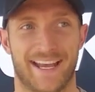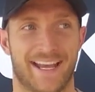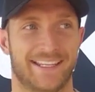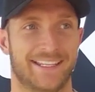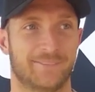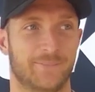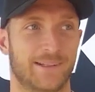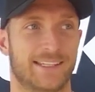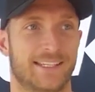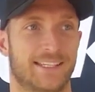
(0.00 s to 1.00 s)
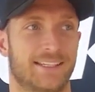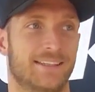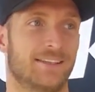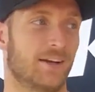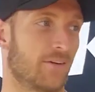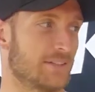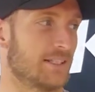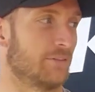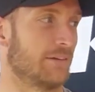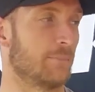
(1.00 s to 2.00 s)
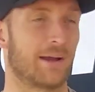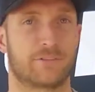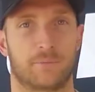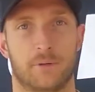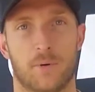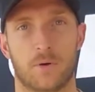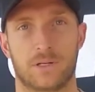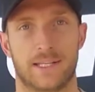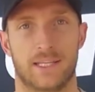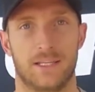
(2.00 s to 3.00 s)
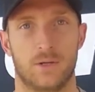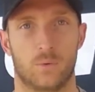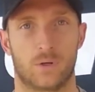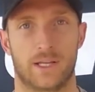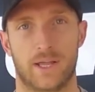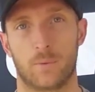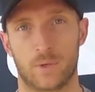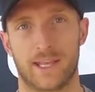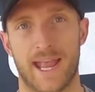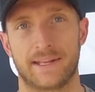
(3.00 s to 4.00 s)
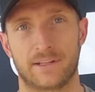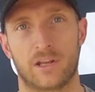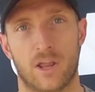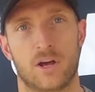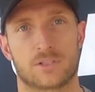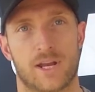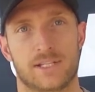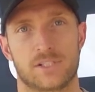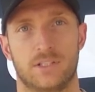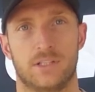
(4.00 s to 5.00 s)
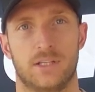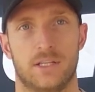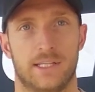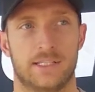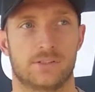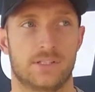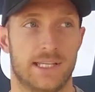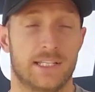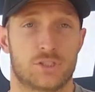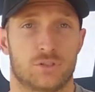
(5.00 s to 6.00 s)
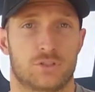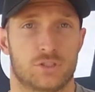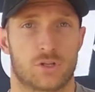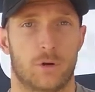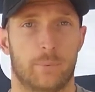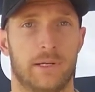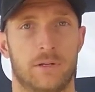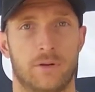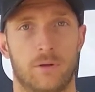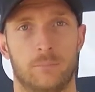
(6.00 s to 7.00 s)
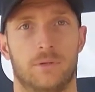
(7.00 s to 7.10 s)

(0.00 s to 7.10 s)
and then with the obviously the feedback from the Motoklik, we're gaining a lot of traction in such a short period of time.